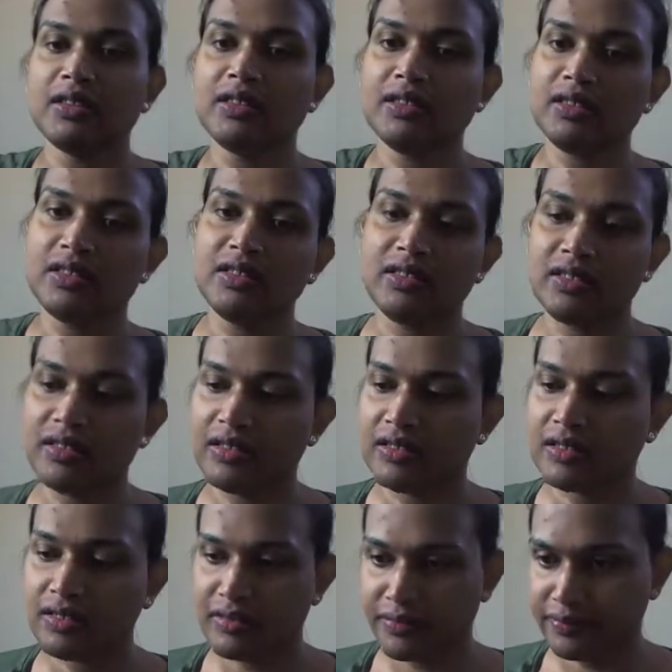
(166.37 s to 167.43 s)
And
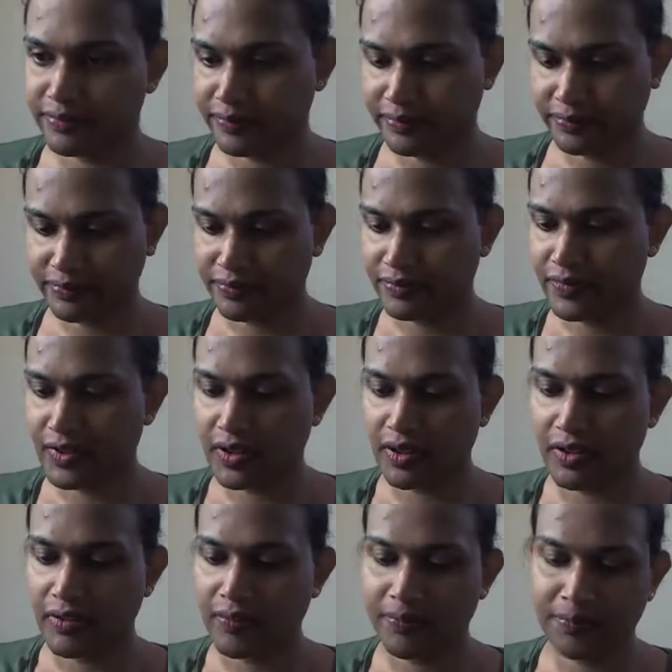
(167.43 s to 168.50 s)
so